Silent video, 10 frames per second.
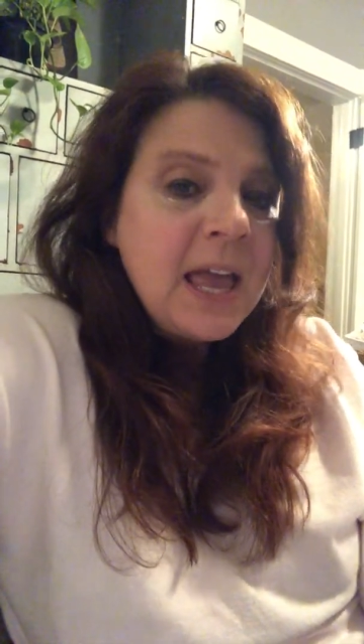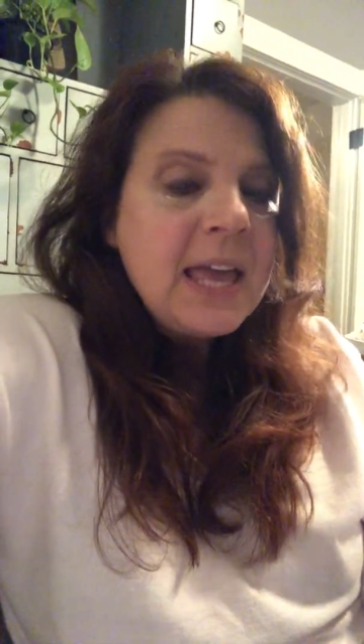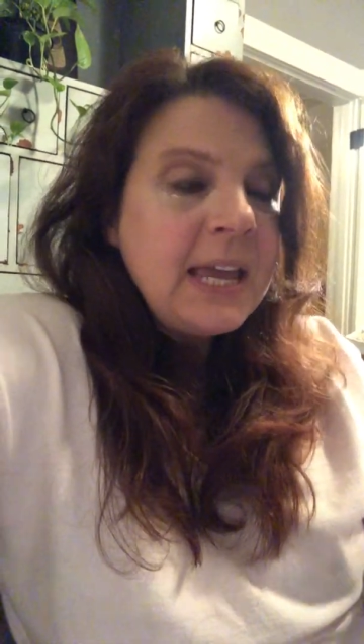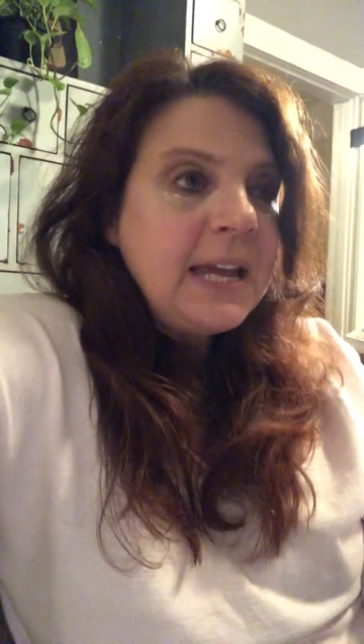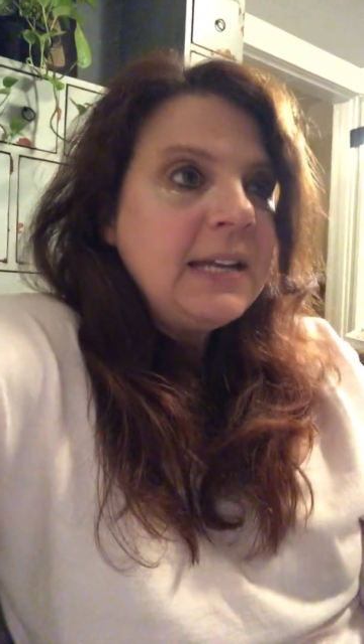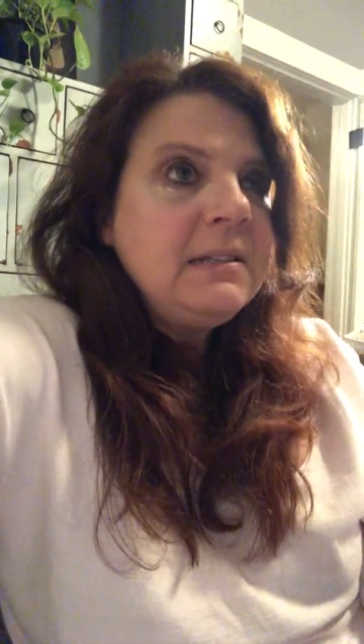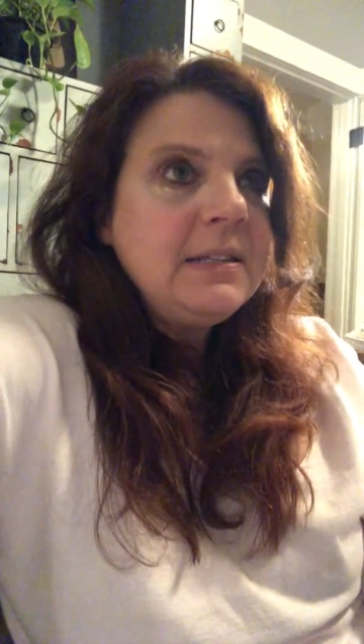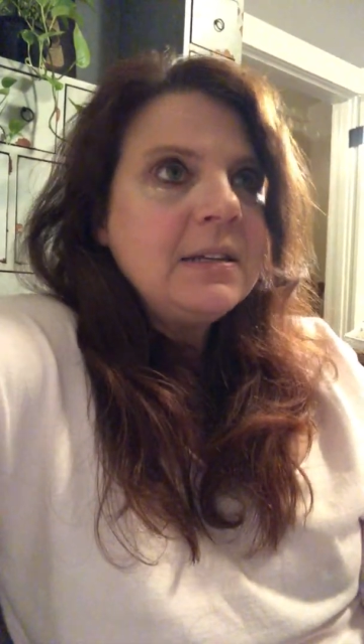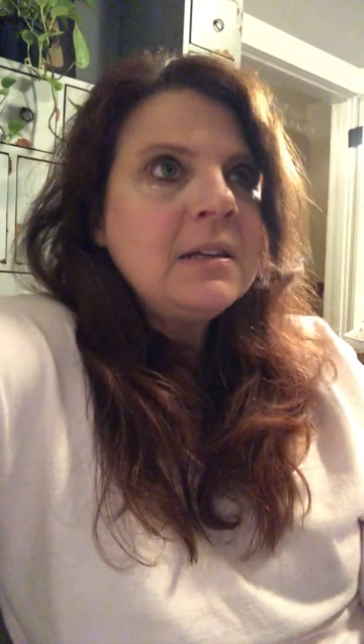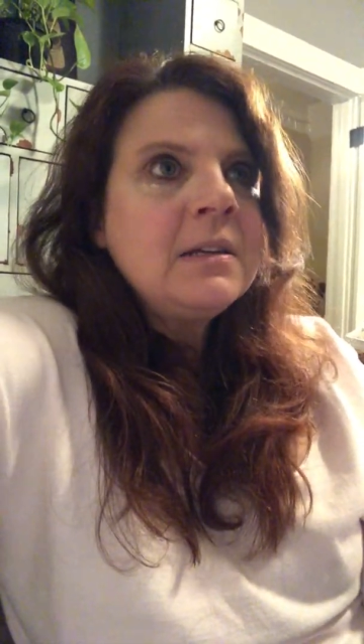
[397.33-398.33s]
He
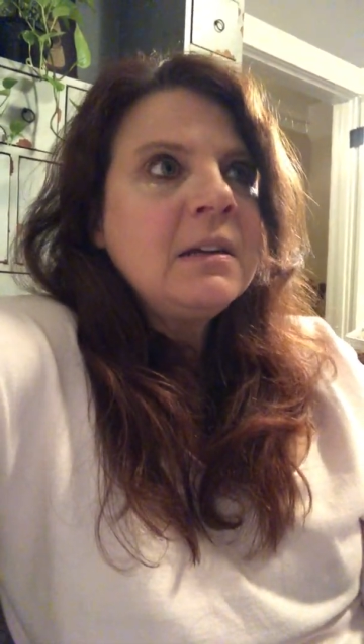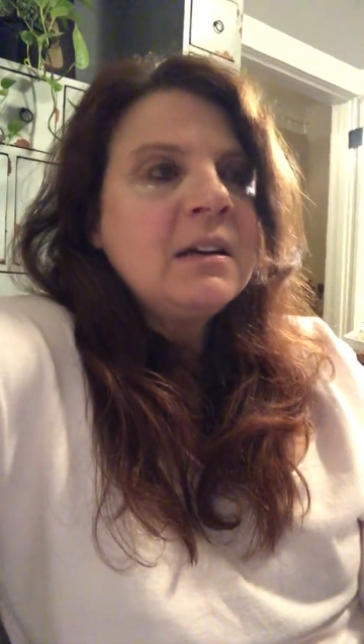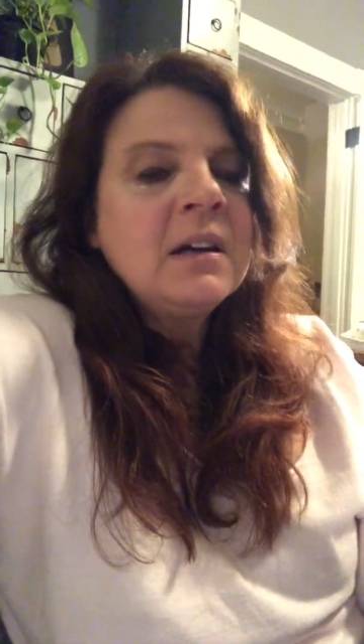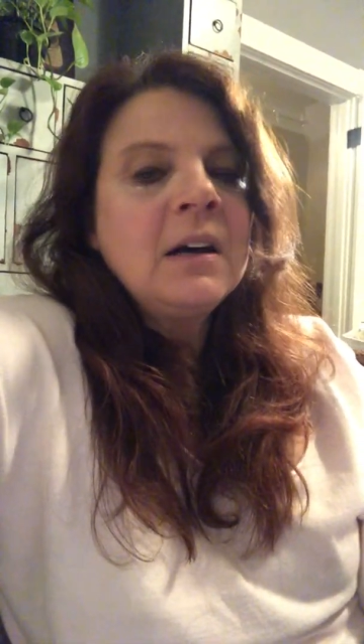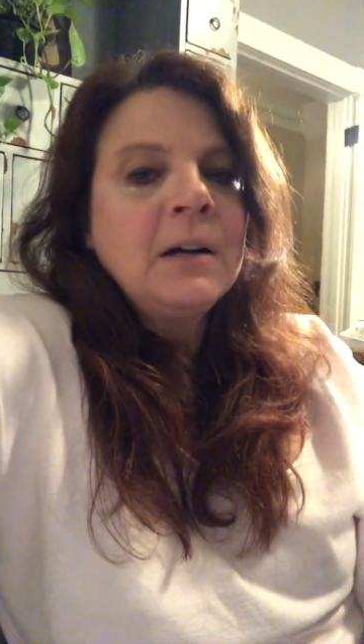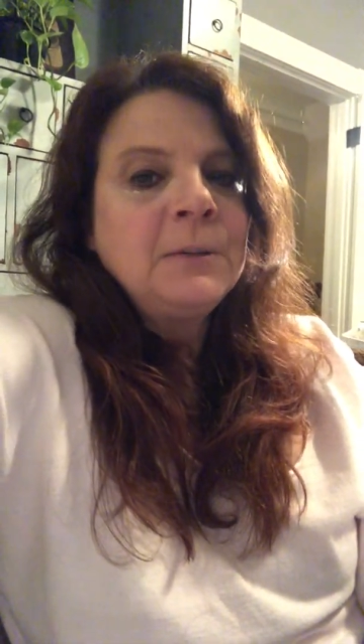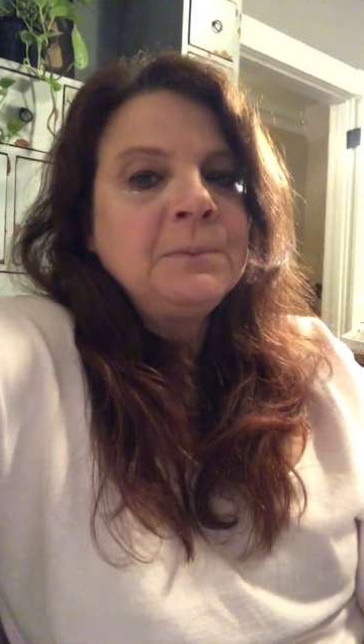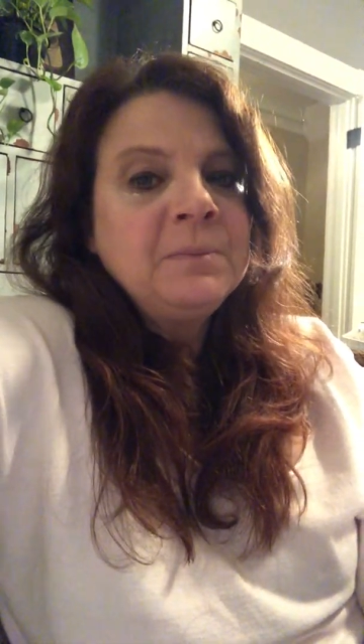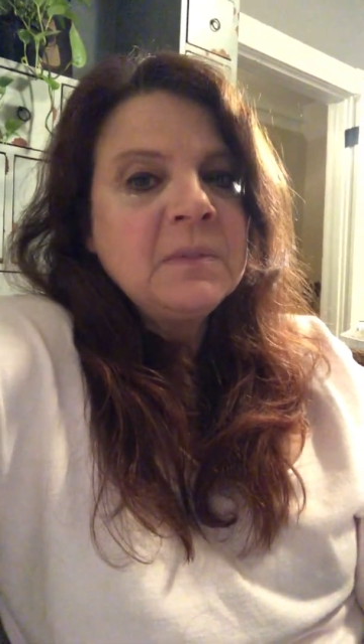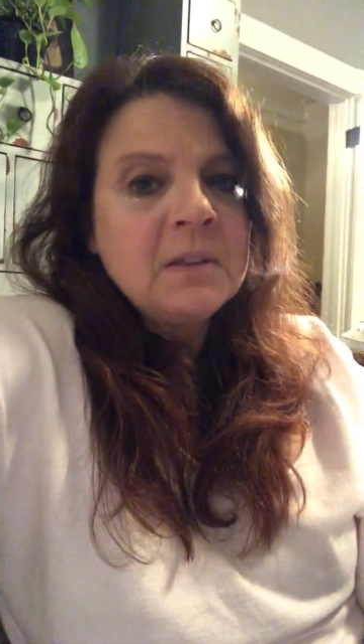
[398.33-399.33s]
did
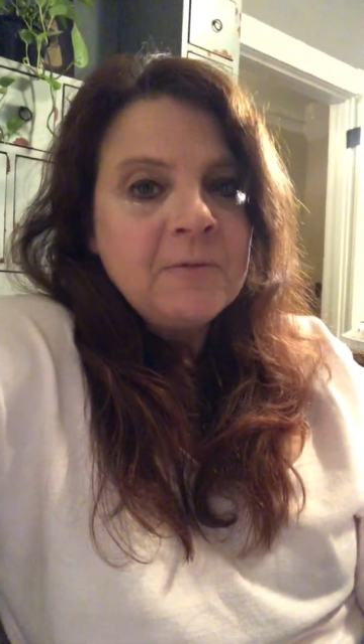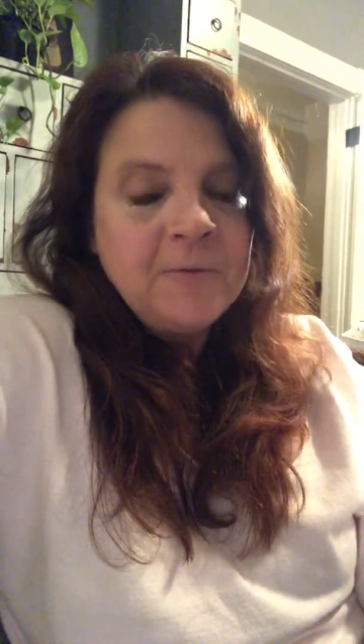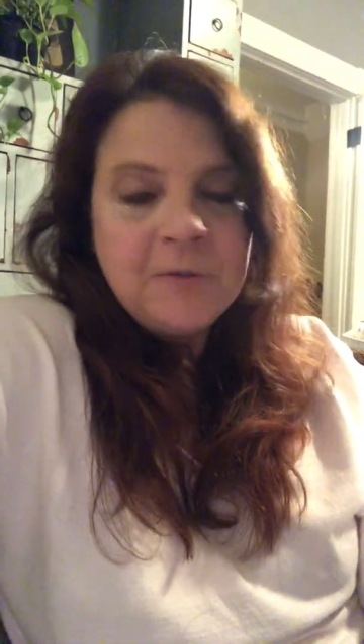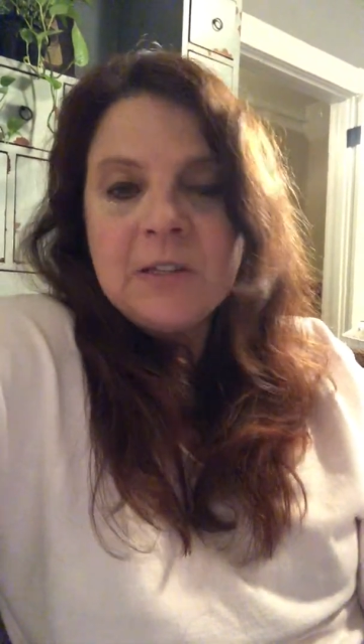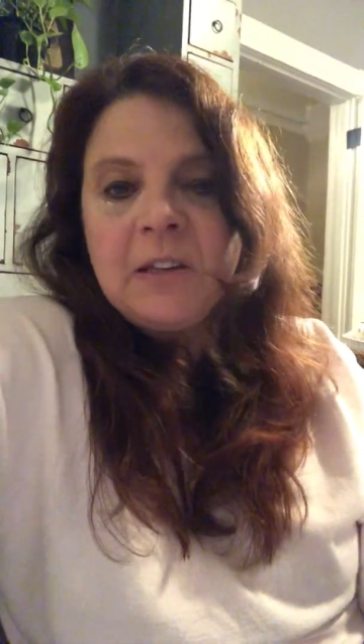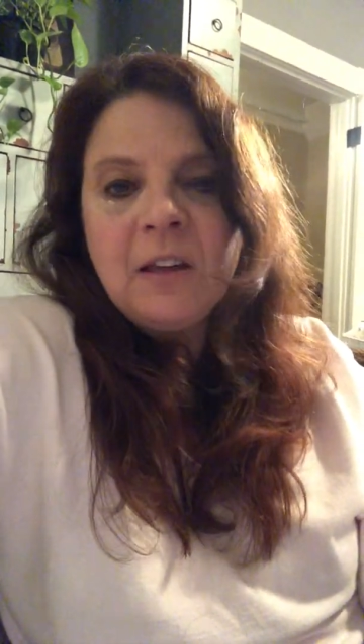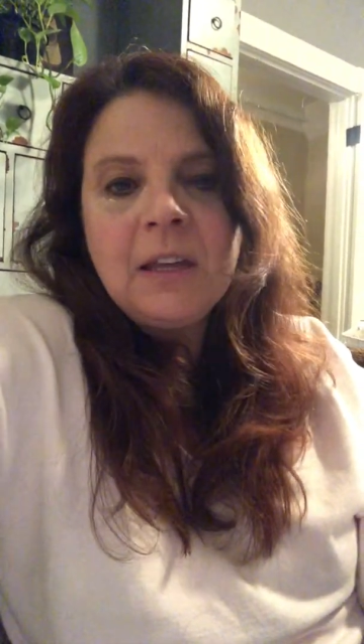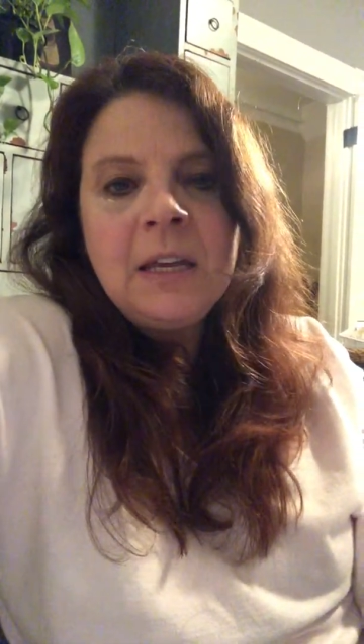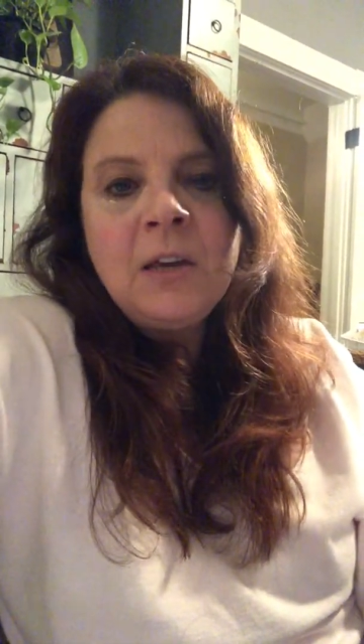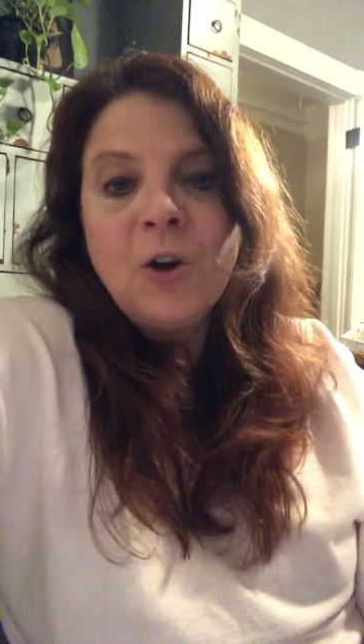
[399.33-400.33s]

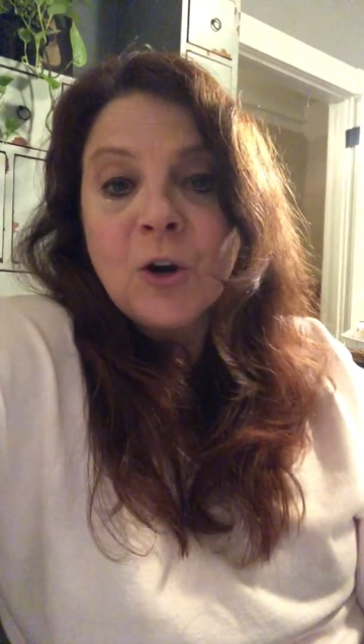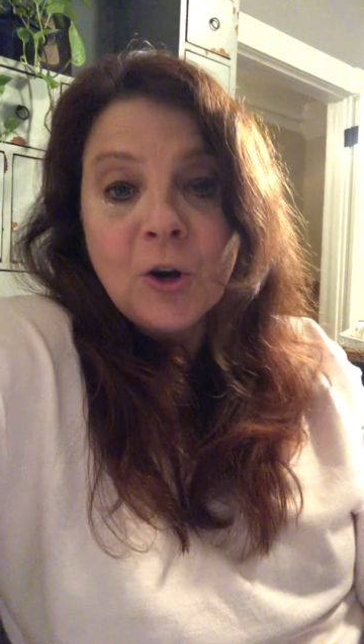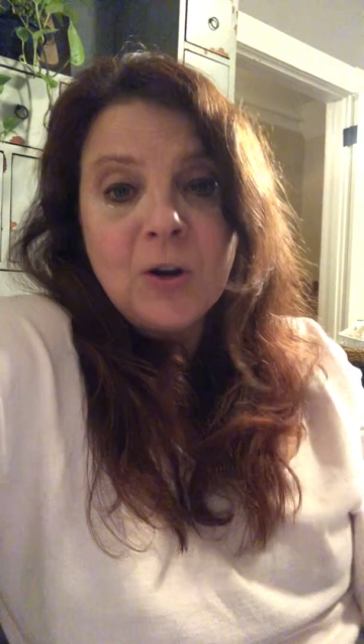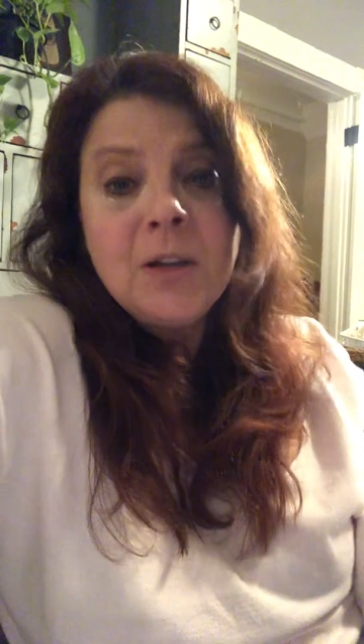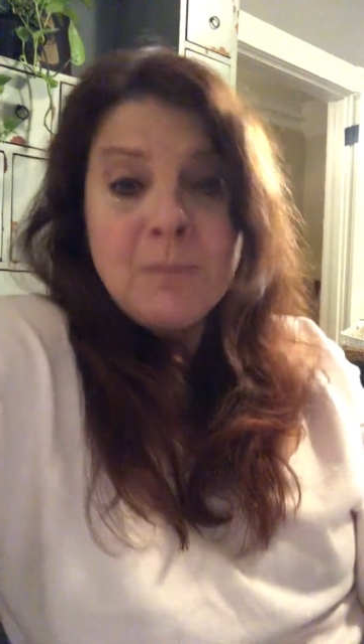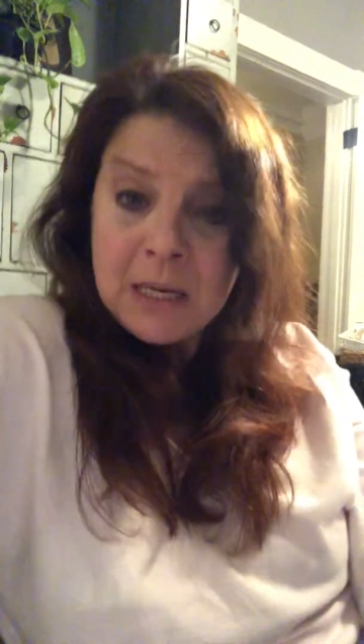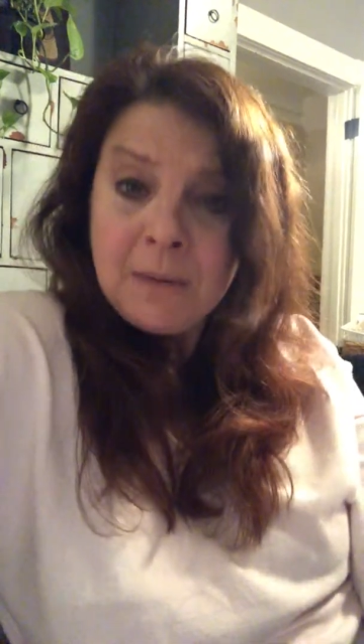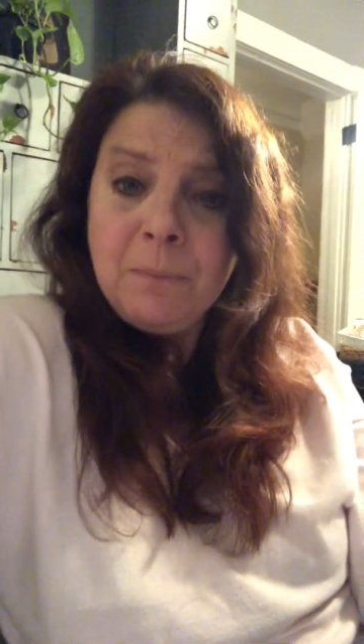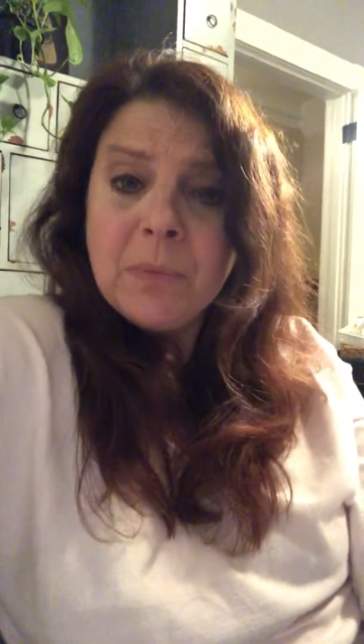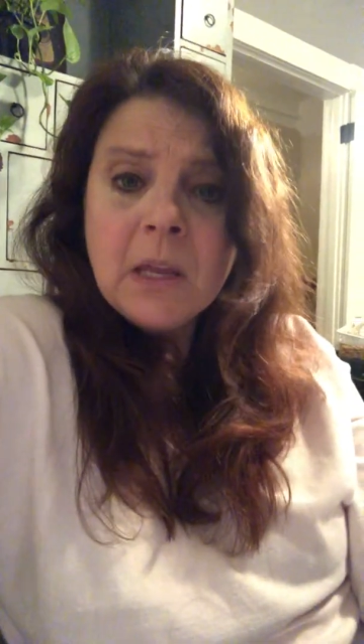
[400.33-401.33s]
physically hurt me.